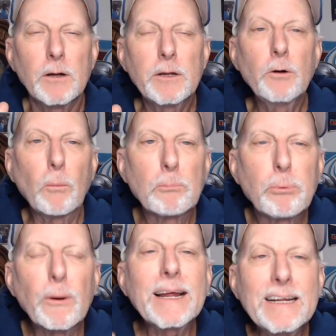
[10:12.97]

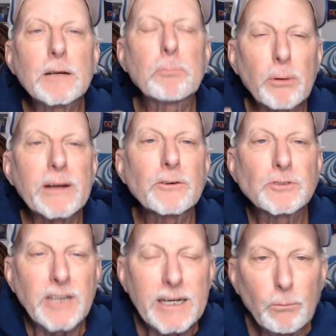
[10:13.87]
bring in the
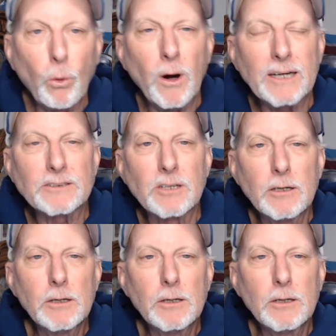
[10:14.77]
players that he wants.